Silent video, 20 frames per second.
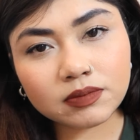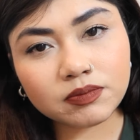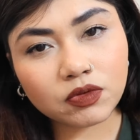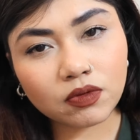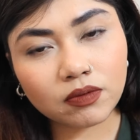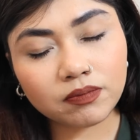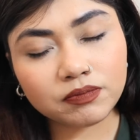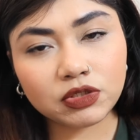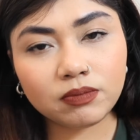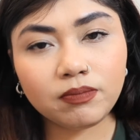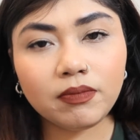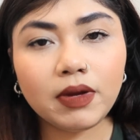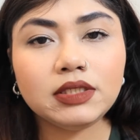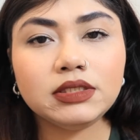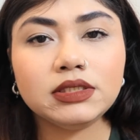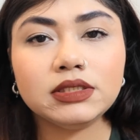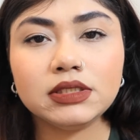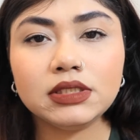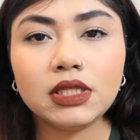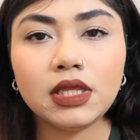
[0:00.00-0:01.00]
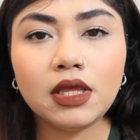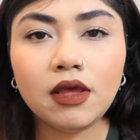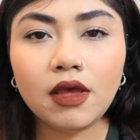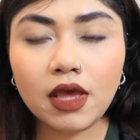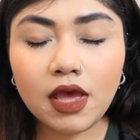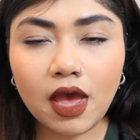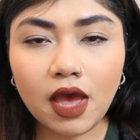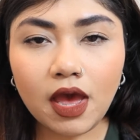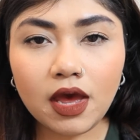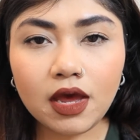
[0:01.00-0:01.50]
subscription button,
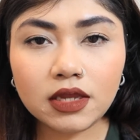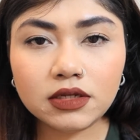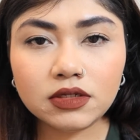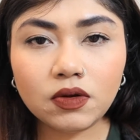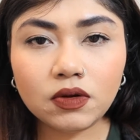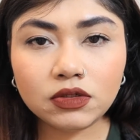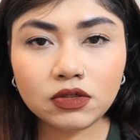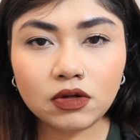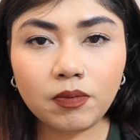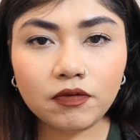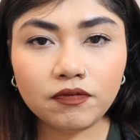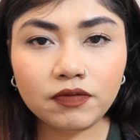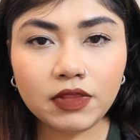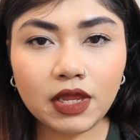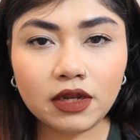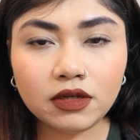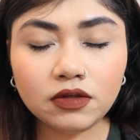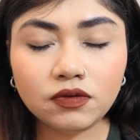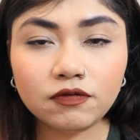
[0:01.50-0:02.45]
and on top of that,